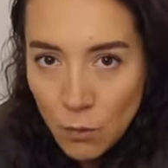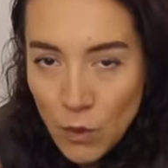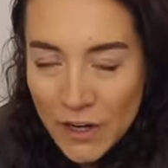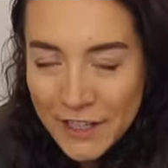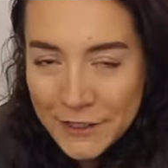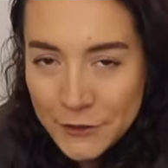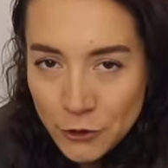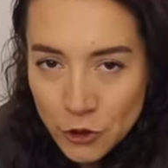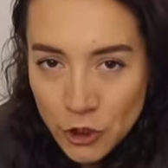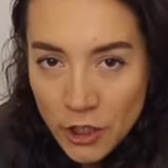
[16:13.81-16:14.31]

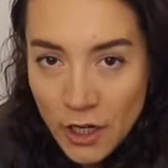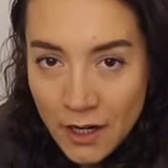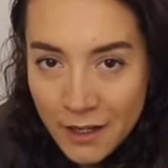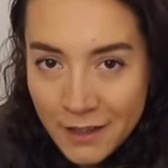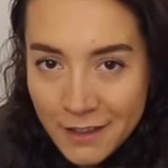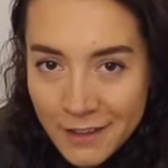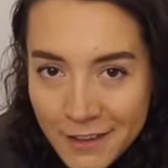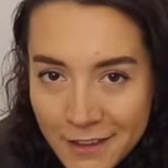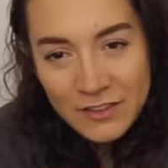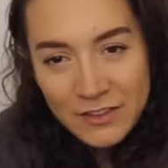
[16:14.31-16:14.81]
one
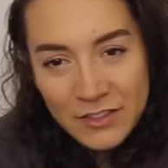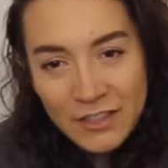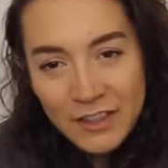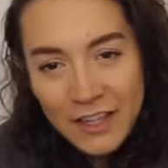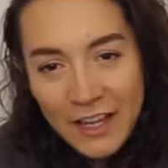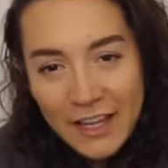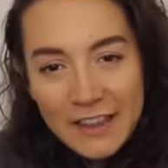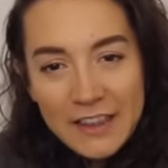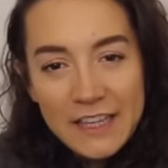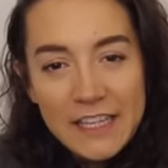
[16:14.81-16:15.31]
chunk to
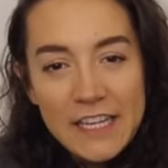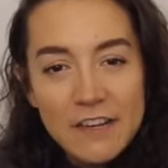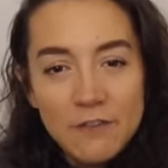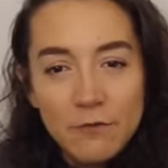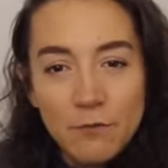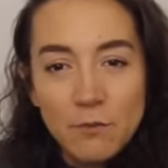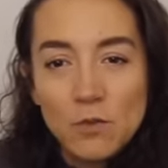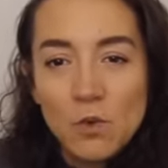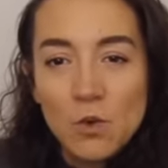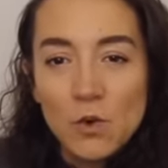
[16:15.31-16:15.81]
like
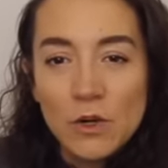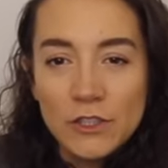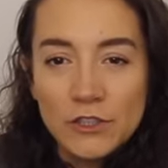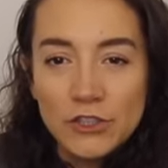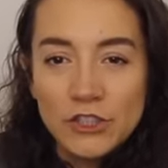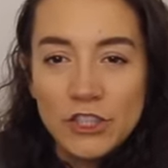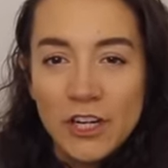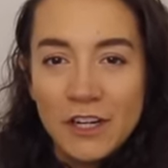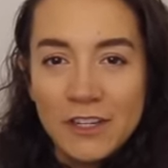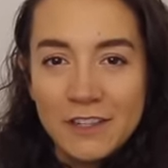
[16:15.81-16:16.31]
leave more
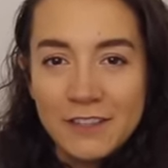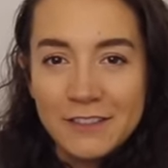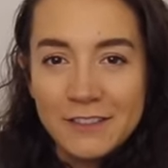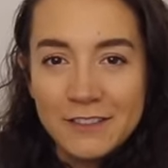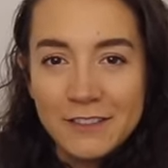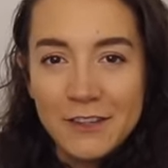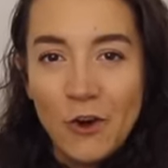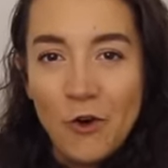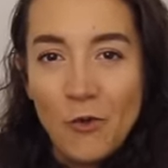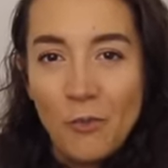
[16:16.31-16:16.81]

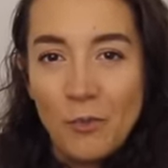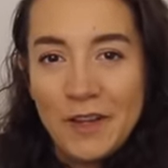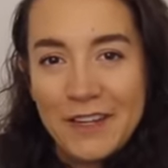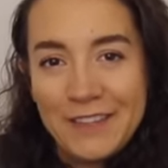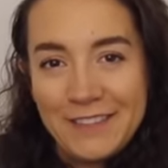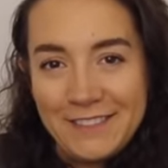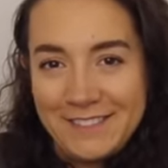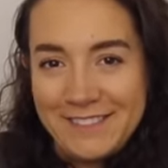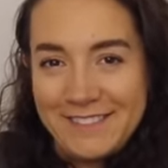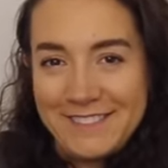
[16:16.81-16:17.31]
chunks open.
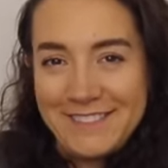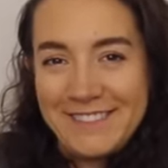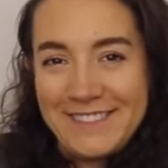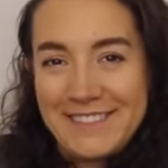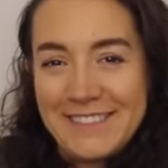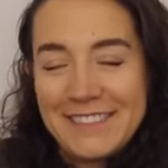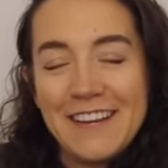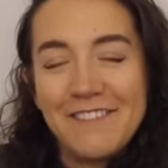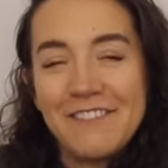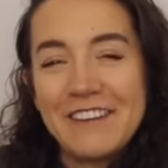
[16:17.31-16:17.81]

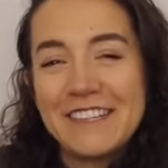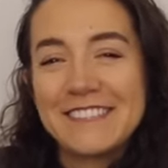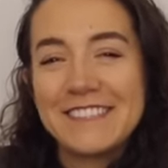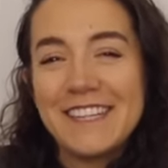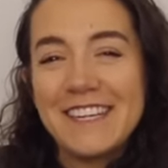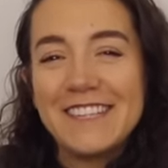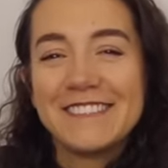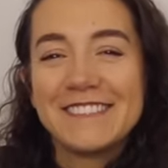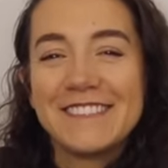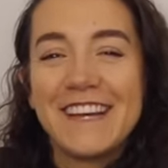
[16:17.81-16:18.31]
Does that make
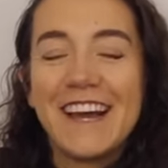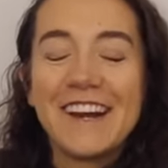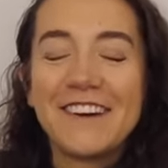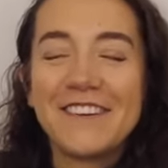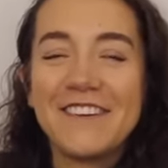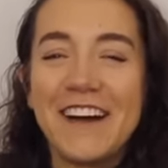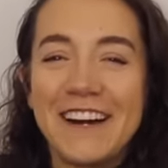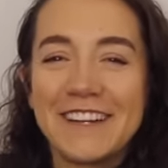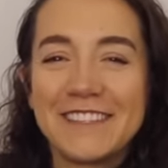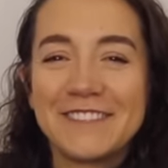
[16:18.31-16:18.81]
sense? I don't
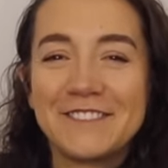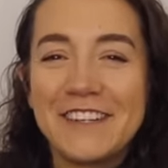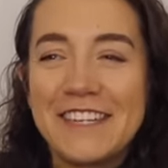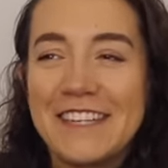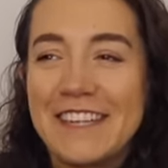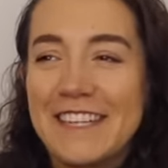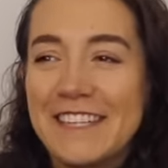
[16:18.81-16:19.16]
know how to explain